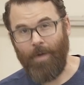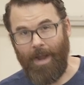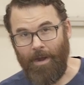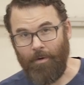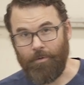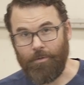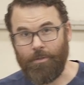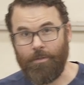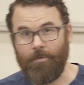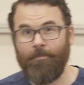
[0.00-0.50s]

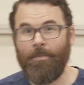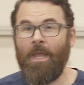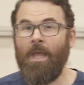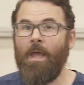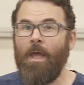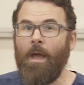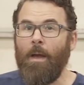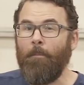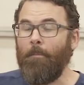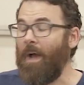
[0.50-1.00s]
router.
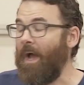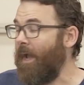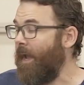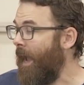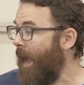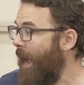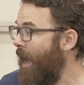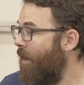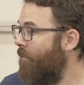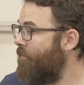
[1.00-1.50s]
My
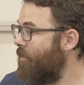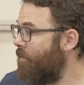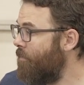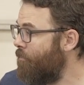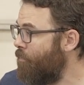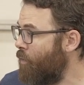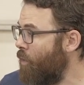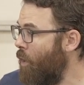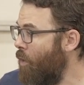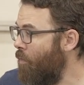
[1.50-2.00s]

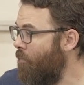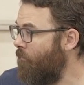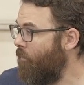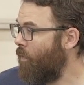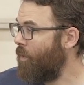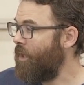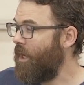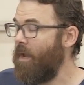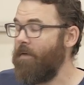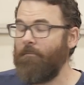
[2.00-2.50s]
Avid Pro
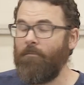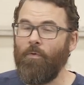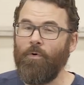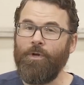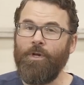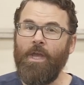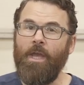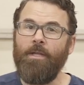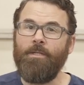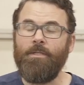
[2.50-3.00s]

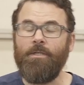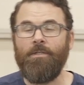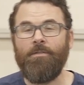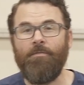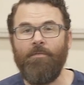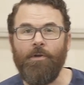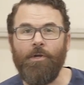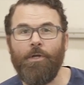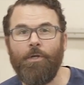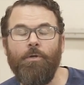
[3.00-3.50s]
4848 is
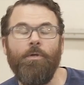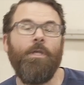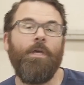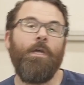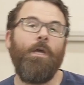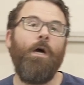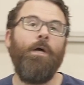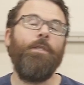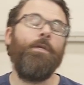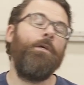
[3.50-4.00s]
very good
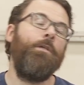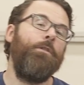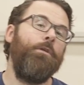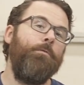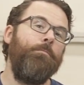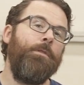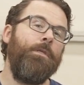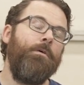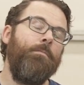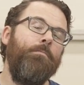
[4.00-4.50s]
at cutting
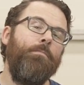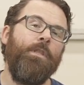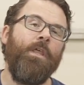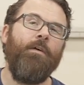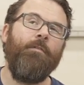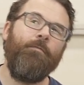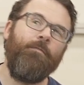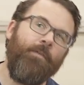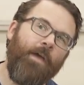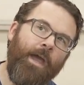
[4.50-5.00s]
aluminum, but
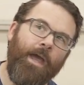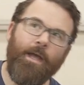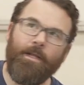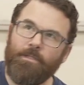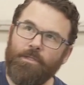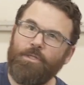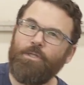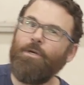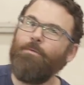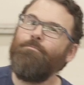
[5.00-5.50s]
I've
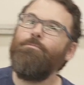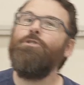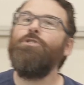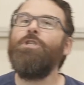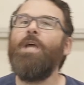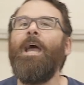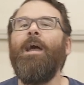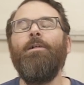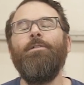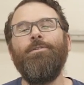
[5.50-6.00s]
had some
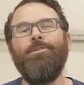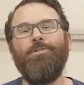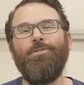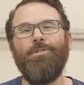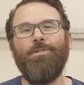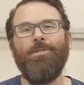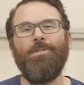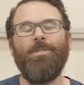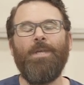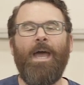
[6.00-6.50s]

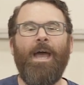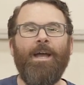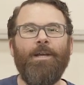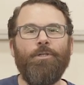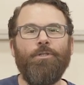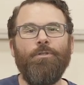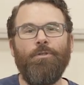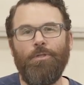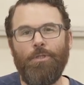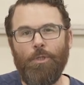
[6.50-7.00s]
challenges
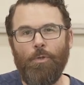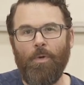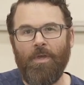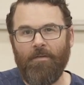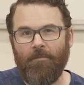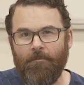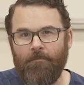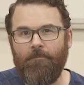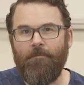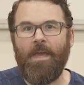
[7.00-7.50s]
actually
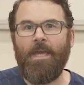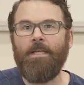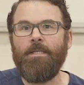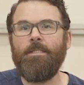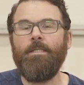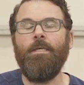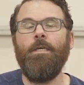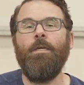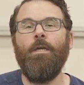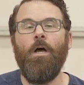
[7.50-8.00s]
doing
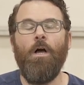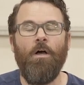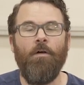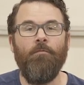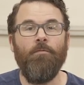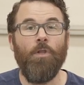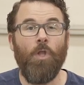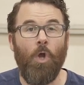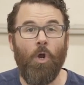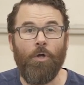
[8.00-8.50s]
facing
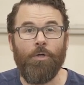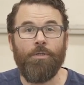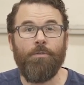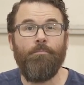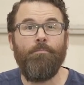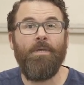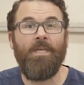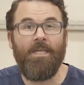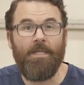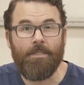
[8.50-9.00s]
of
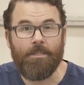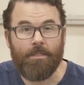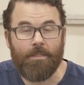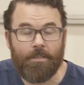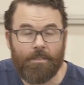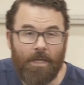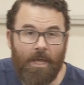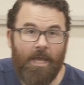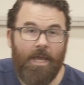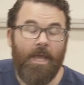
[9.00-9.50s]
large
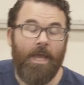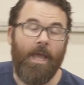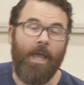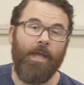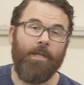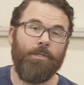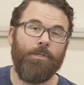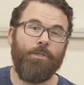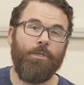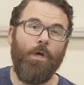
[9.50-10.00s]
pieces.
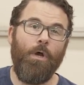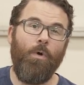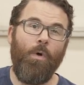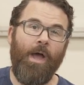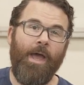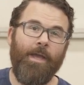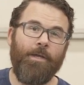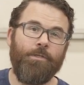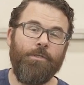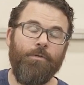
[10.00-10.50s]
And so
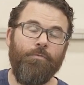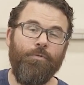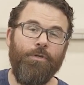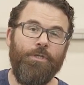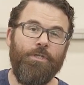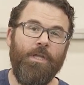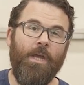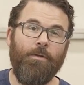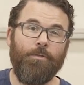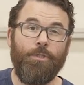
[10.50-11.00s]
I actually
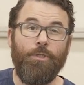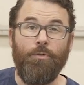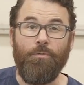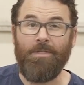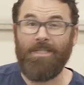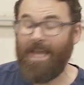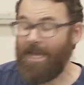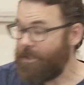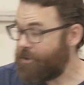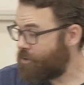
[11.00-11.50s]
reached out to
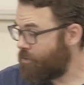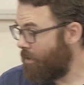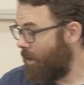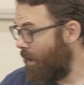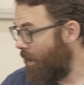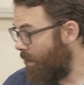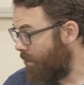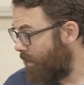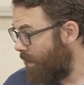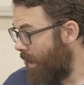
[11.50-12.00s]

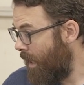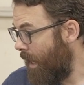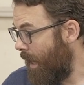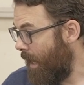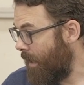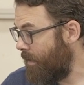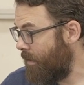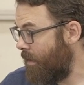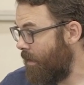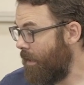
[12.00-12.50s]
Datron
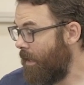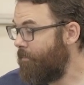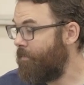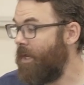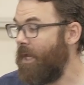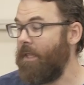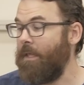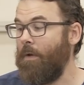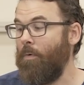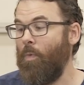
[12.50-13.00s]
and ended up
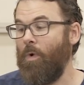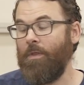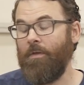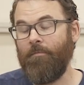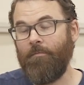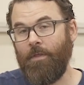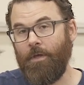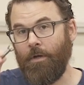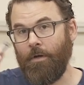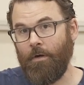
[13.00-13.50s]
getting one
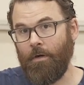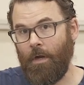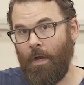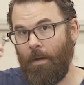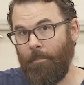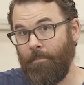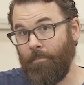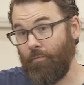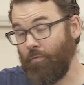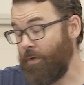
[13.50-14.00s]
of their
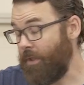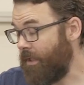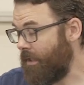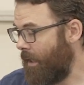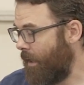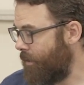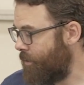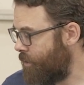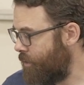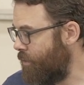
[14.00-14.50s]
really
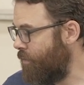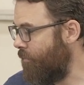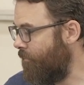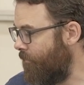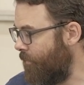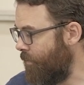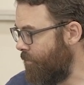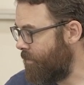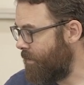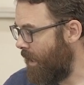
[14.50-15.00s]
nice
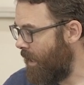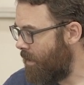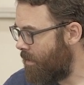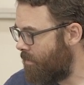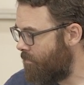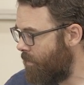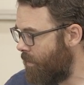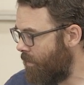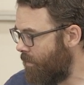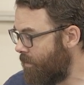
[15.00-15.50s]
2-flute
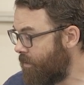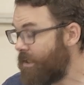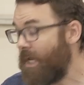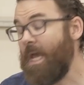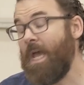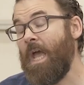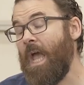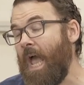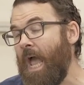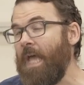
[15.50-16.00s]
end mills,
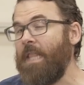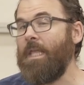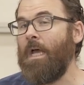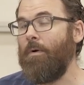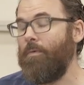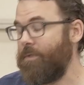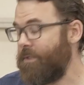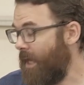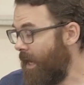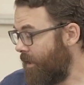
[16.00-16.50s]
and
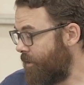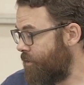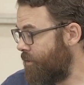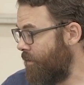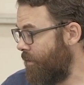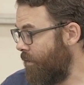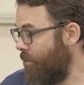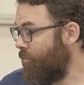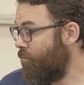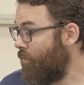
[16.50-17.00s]
that was
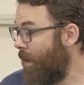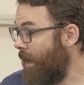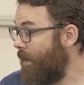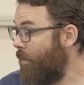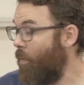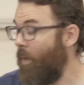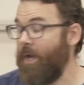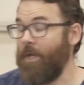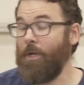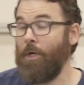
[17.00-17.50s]
actually the right
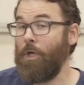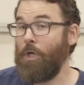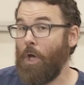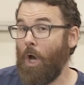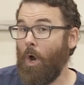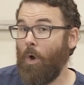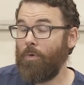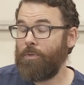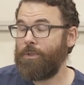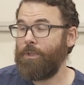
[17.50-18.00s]
way to
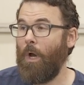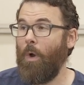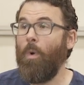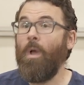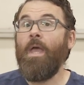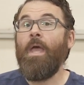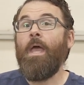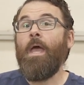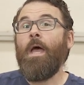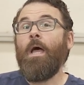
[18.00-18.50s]
go. So
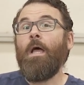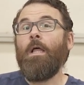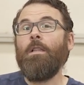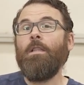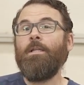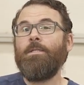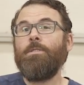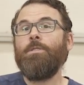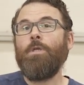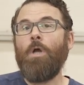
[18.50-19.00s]

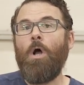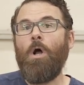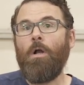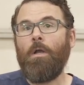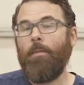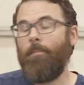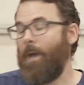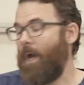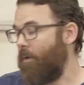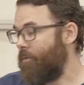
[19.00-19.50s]
let's
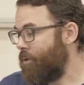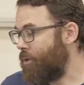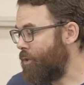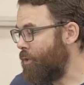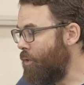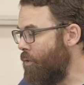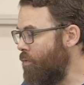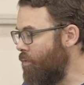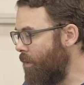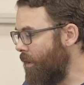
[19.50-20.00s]
talk about
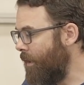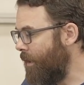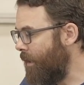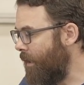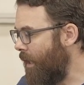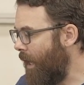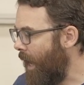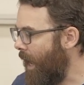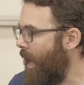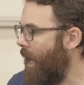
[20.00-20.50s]

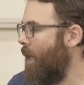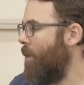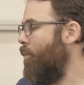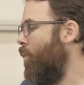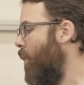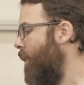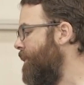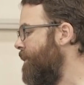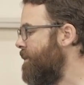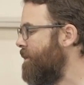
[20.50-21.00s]
tooling and
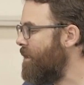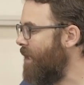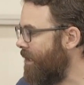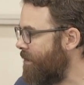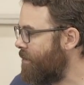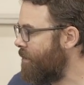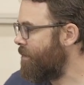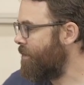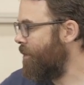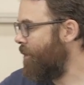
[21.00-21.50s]
what is
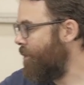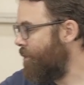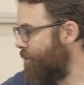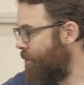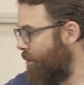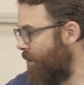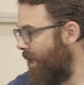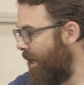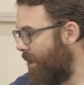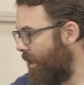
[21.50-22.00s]
necessary
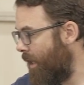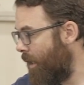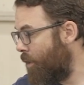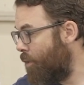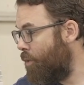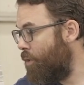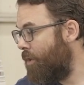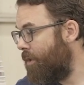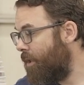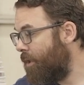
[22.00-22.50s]
to get a
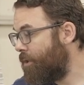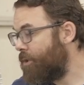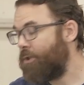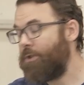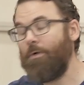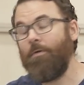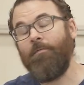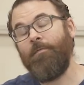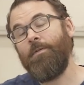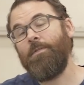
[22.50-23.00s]
good
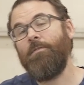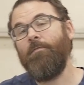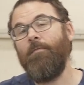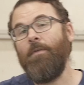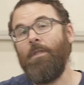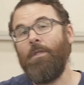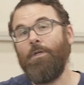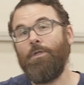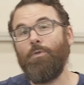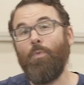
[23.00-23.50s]
surface
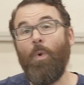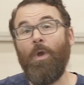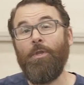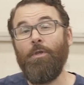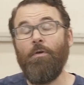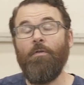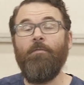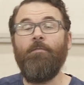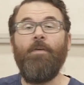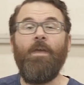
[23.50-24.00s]
finish when
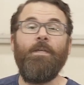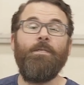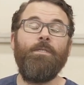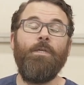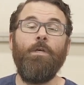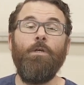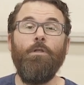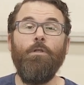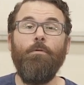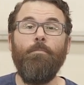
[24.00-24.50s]
you're
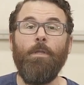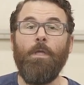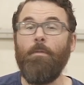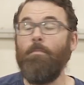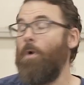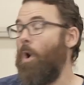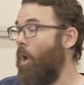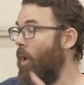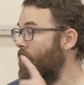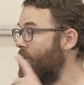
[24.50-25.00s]
facing
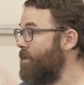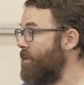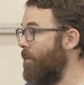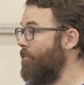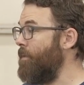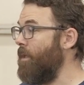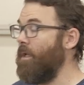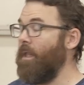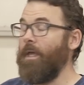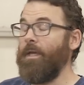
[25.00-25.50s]
aluminum on
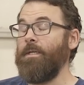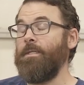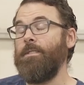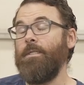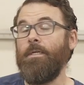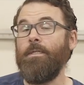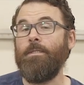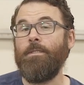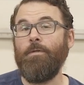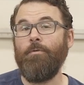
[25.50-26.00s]
something like a
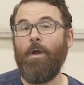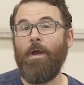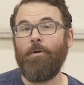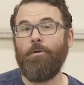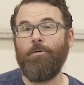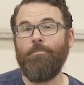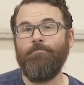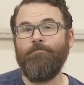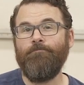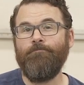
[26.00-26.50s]
CNC router.